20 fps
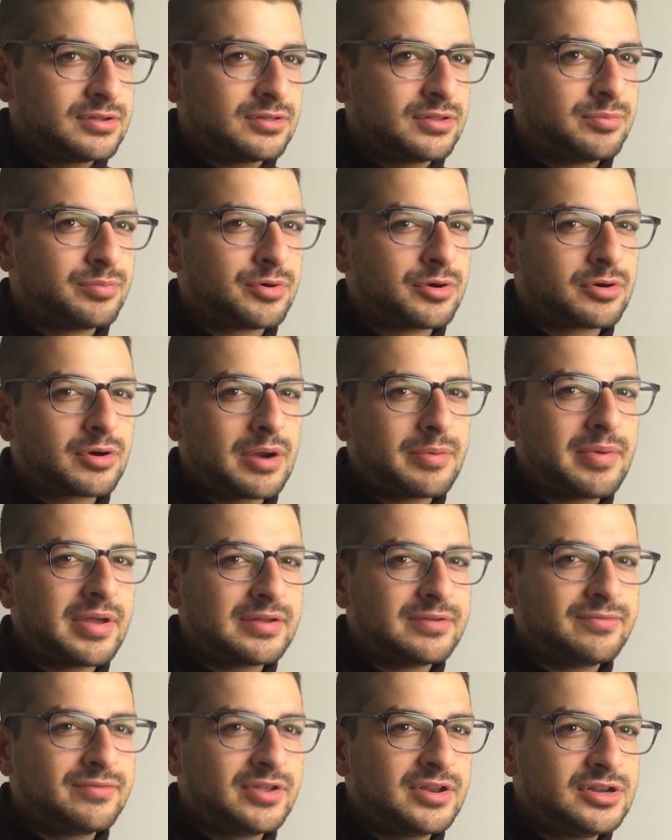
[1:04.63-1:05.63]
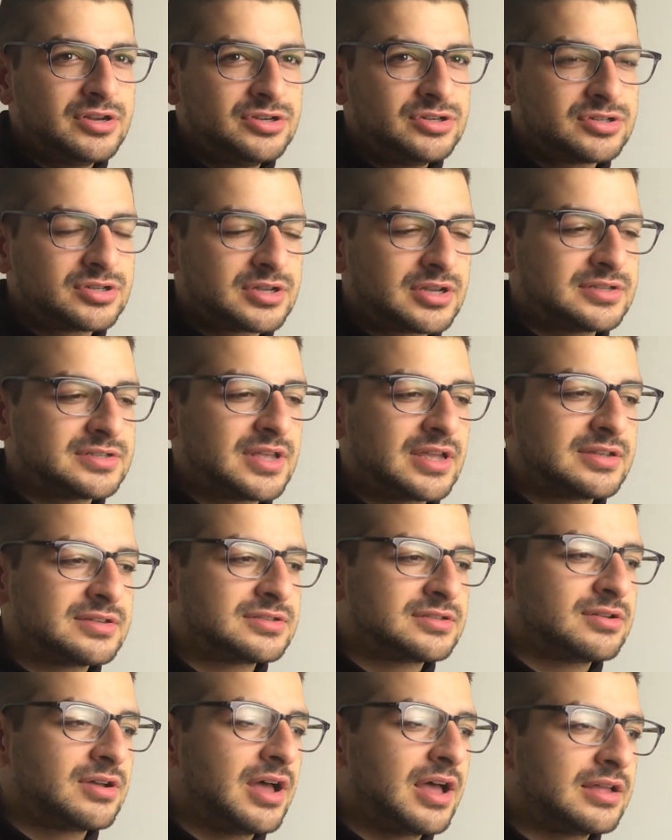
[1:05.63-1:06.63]
the program had finished, because I
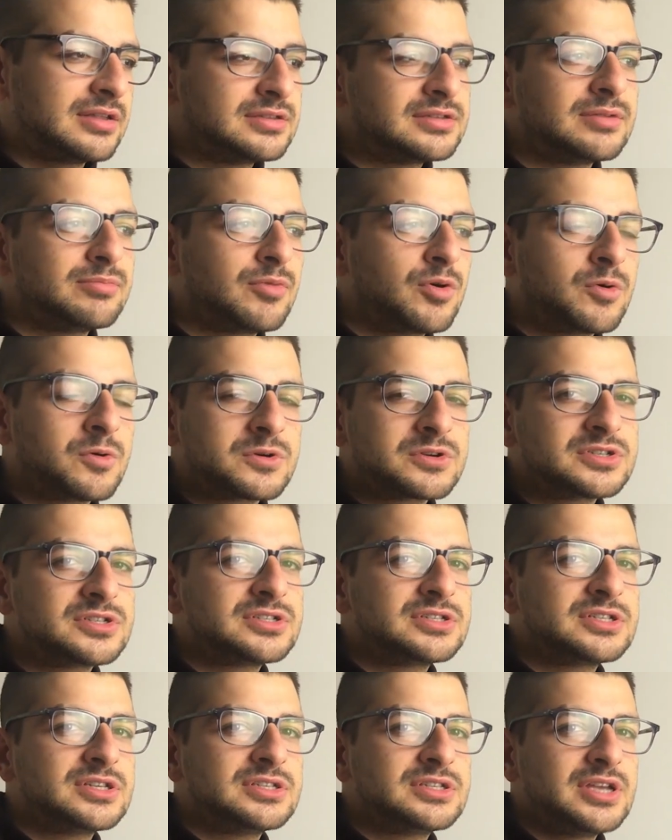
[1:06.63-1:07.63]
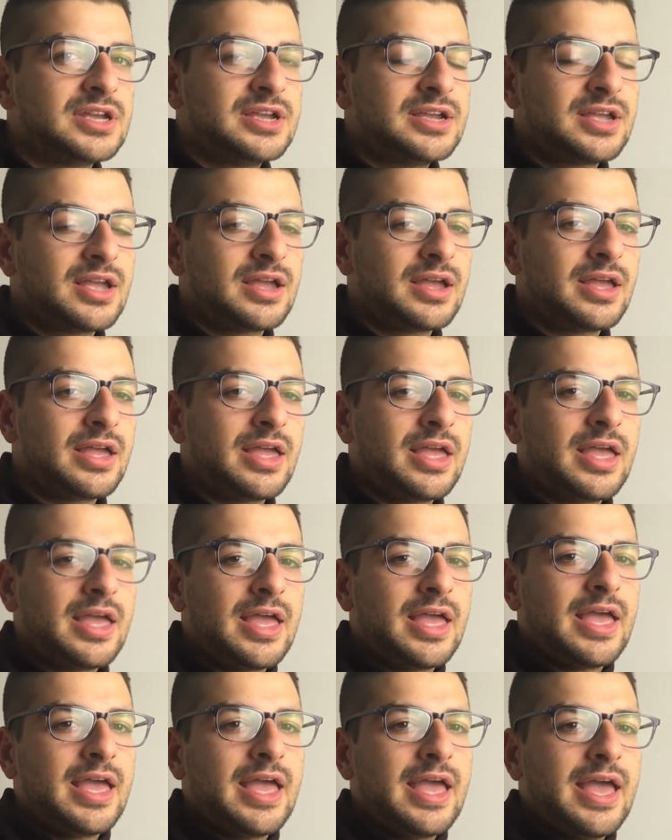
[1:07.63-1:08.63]
still had some courses to take,
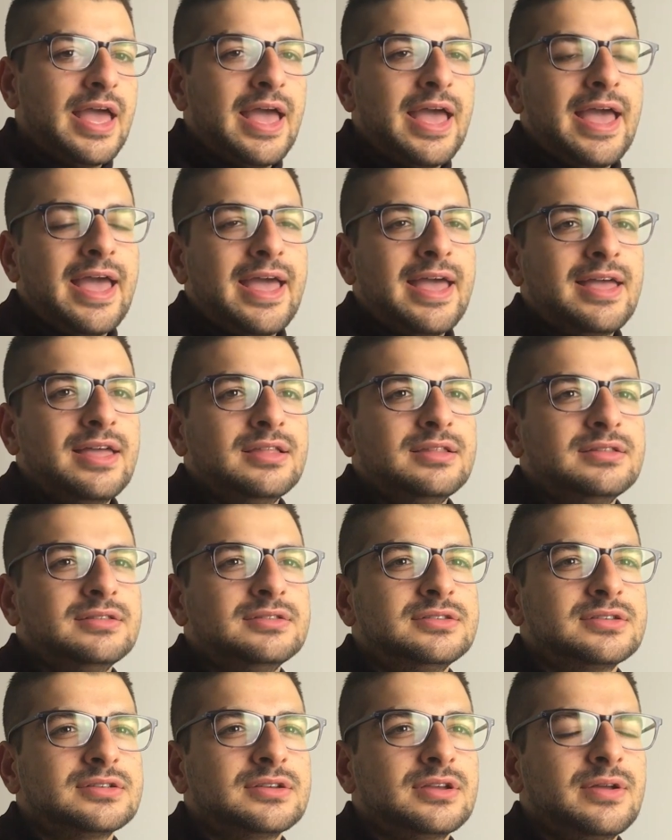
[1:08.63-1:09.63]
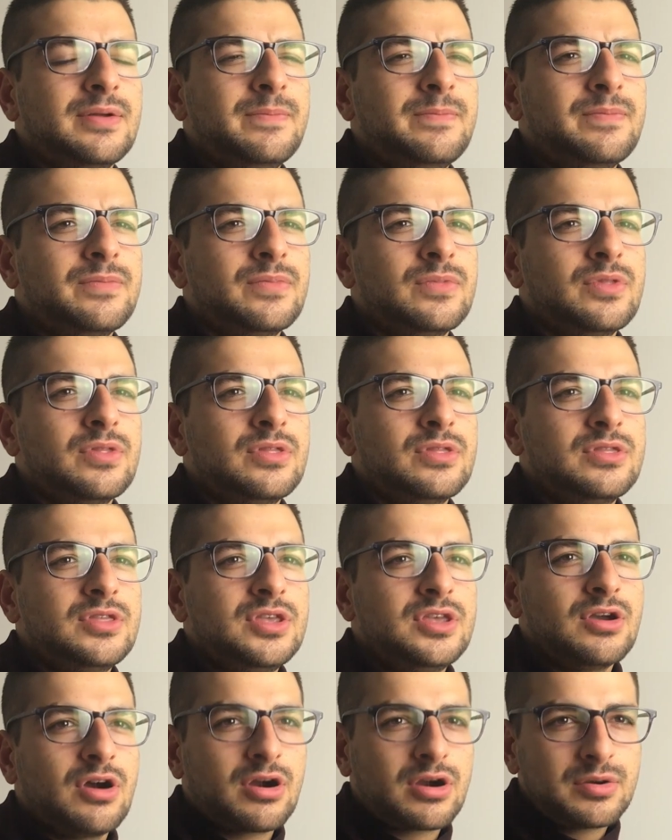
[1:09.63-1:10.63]
and
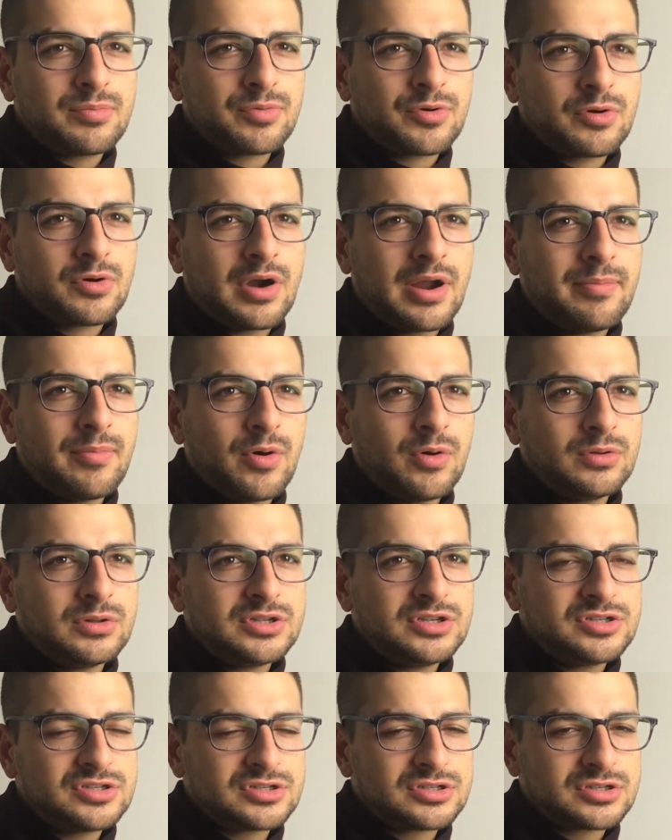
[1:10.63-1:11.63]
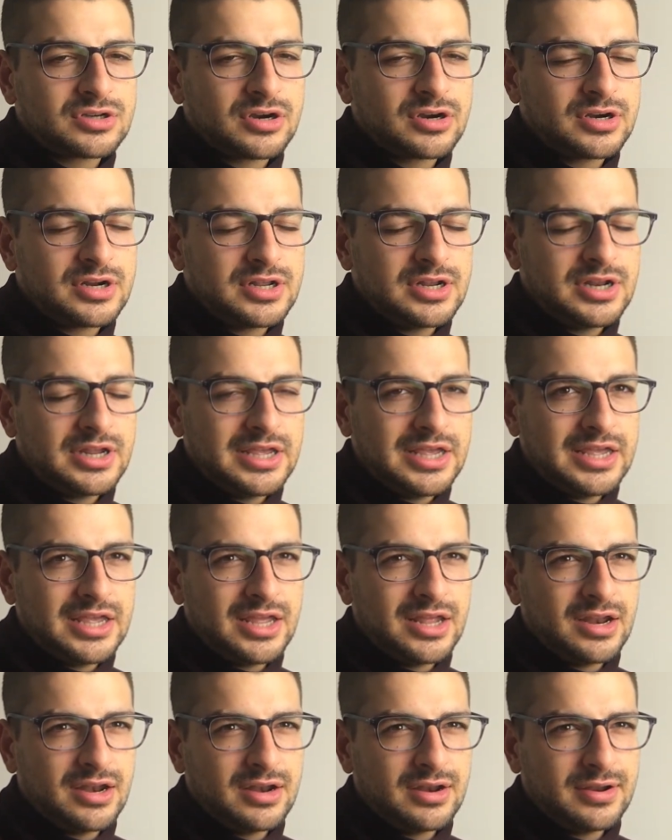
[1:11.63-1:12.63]
the art program only started
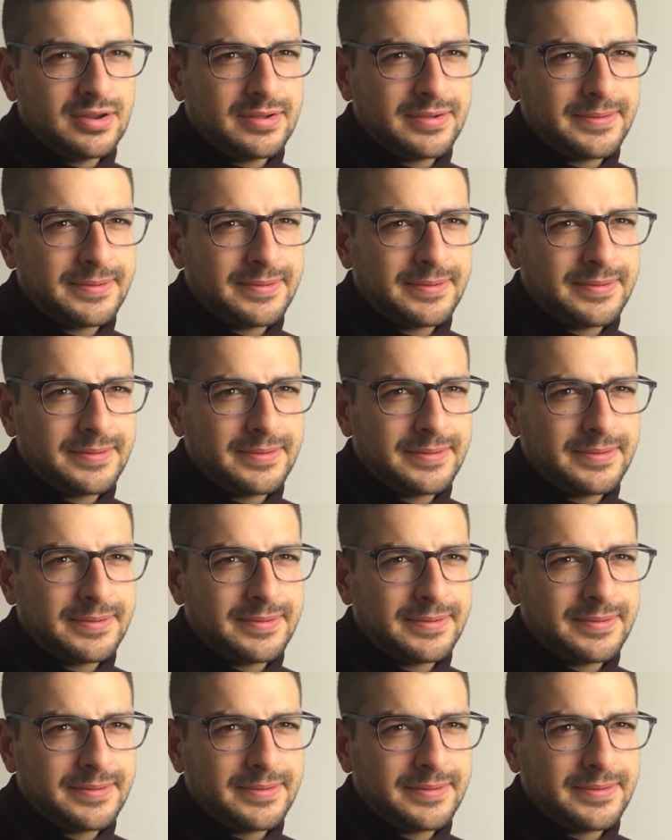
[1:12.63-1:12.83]
in